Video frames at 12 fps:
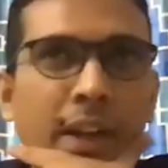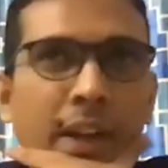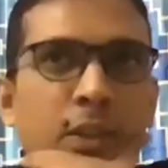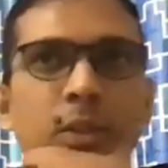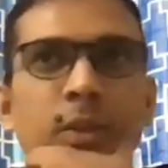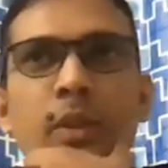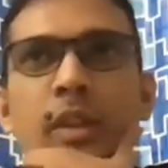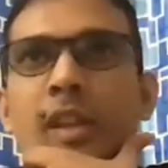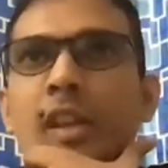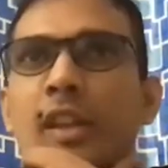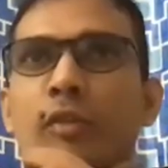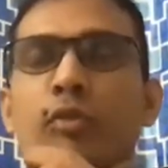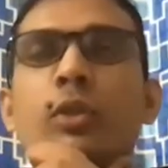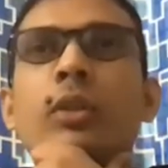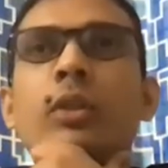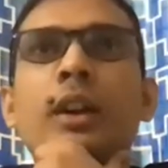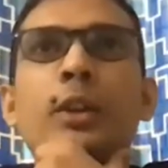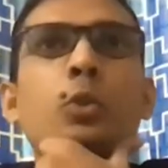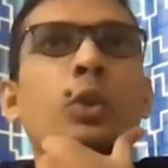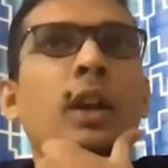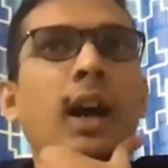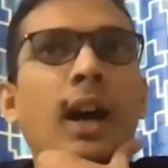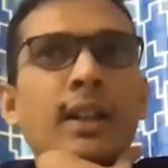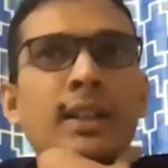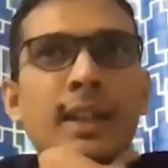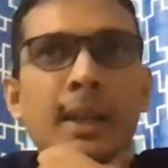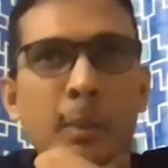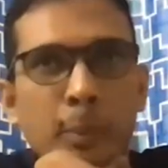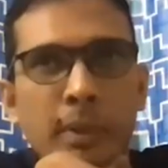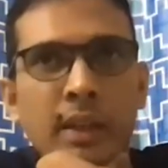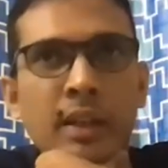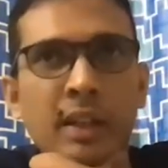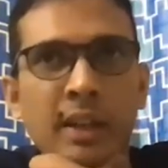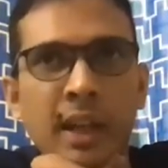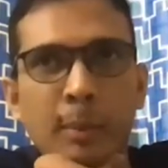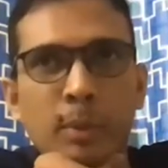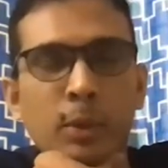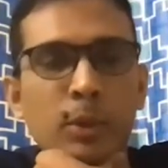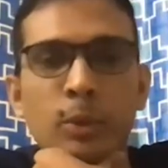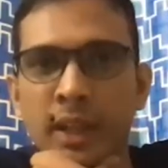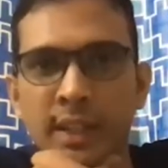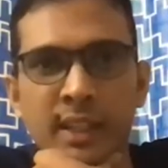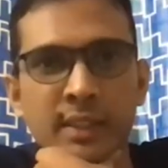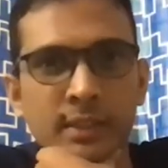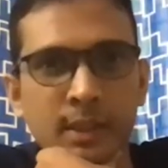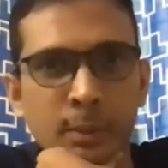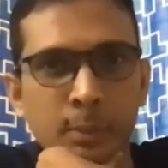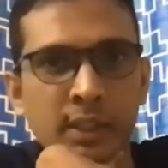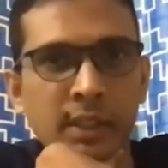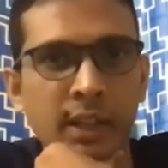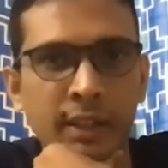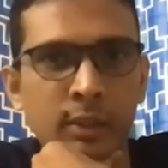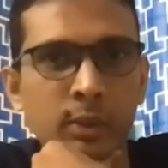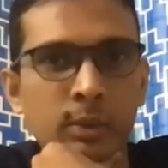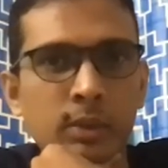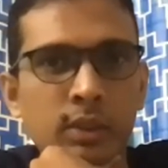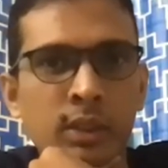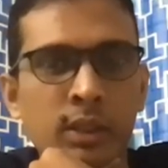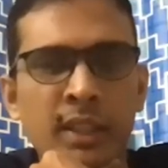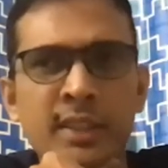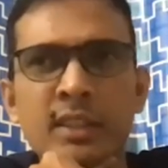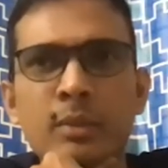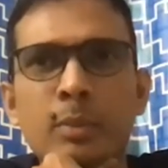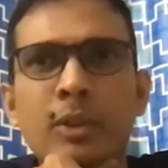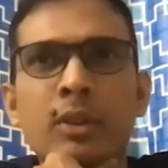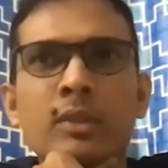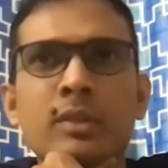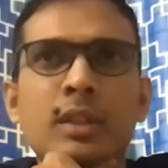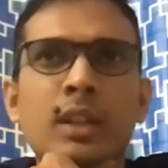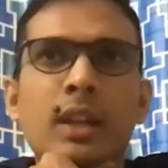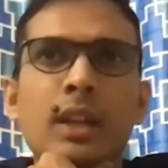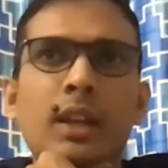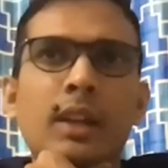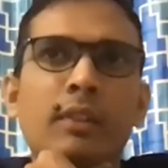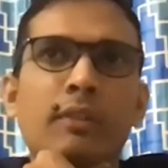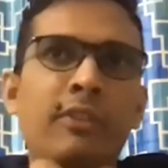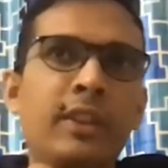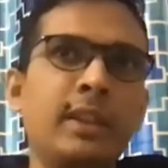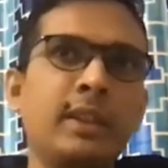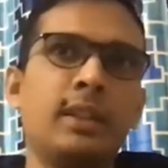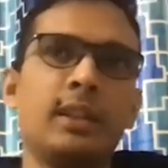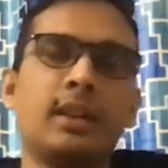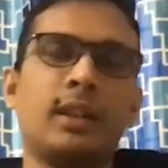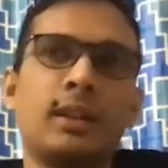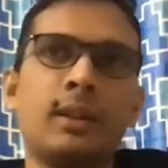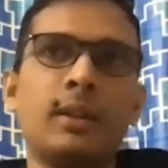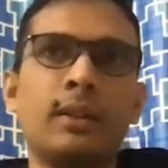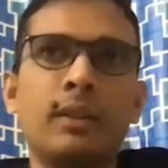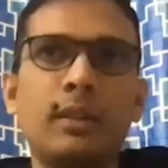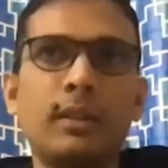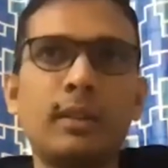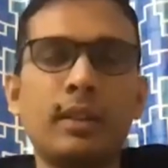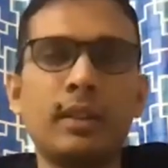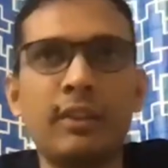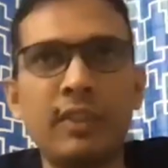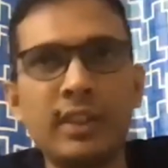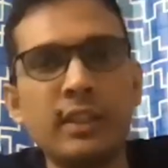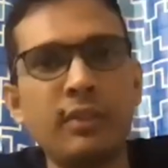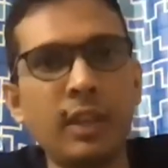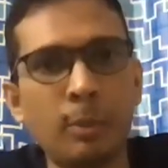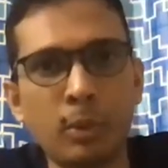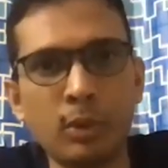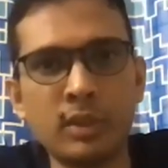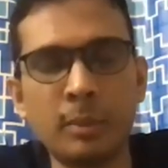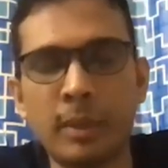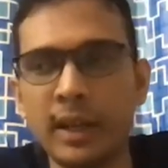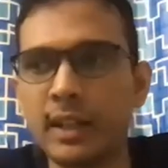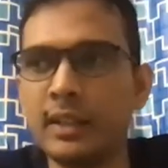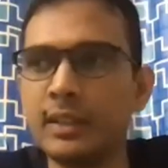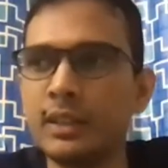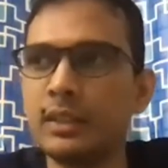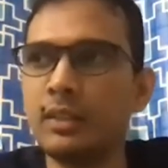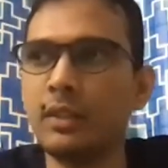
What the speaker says: now, if you can't compare Rapido to any other company right now, just because the way that we approach the market is